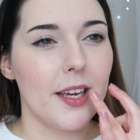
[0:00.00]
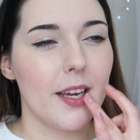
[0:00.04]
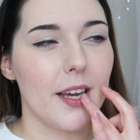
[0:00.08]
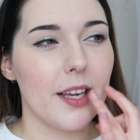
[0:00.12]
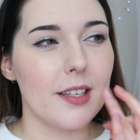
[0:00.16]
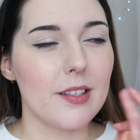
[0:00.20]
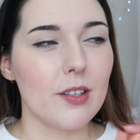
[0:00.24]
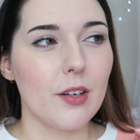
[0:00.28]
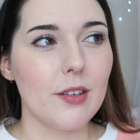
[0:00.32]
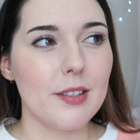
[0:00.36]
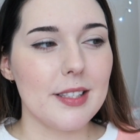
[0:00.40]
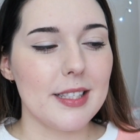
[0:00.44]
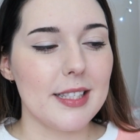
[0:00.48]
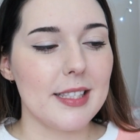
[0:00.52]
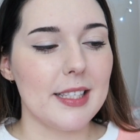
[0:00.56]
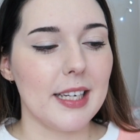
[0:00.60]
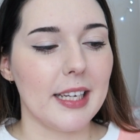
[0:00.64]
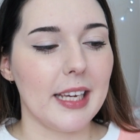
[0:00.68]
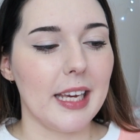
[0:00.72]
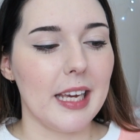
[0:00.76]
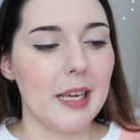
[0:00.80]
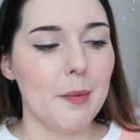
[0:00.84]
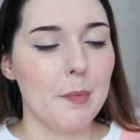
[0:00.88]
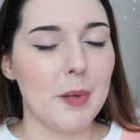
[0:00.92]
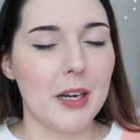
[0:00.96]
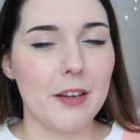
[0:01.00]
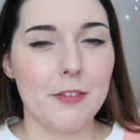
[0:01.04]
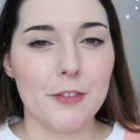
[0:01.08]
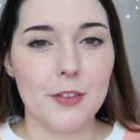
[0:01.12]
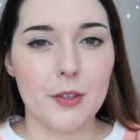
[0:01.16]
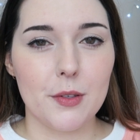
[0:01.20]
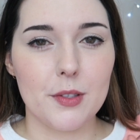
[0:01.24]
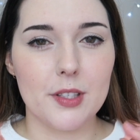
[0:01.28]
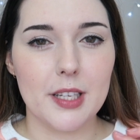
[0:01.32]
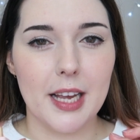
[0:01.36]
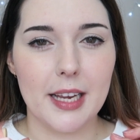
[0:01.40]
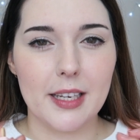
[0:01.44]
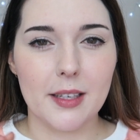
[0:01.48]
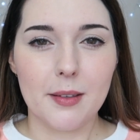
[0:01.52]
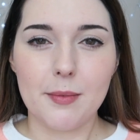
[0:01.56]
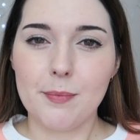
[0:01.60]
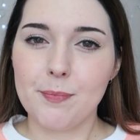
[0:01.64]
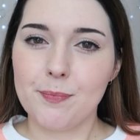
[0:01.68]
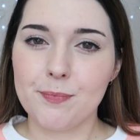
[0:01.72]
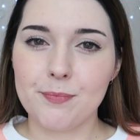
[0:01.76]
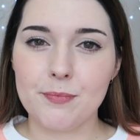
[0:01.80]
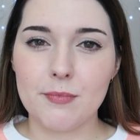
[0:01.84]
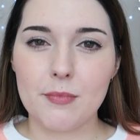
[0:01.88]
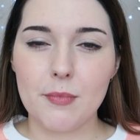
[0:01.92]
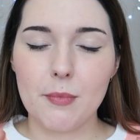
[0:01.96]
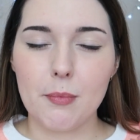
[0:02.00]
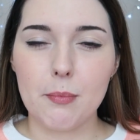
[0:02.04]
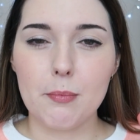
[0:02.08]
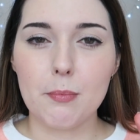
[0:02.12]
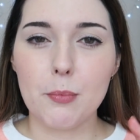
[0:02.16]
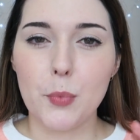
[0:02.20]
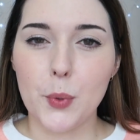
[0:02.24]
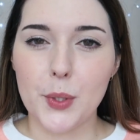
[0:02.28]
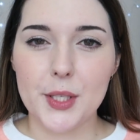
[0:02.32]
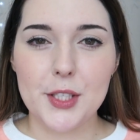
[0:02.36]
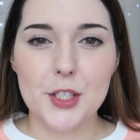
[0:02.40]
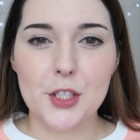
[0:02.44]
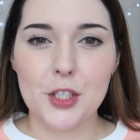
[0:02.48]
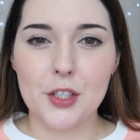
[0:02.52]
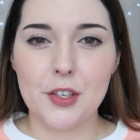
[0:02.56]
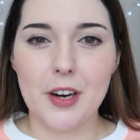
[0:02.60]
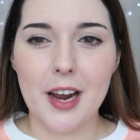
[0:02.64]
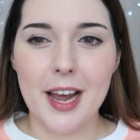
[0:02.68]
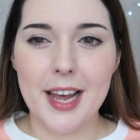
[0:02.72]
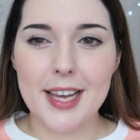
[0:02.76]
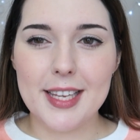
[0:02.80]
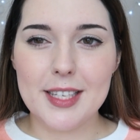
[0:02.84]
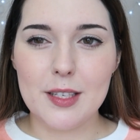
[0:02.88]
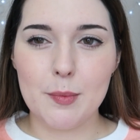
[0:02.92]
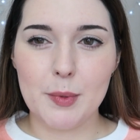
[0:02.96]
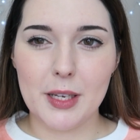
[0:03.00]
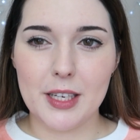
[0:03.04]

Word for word: it's not sticky, but it feels like moisturized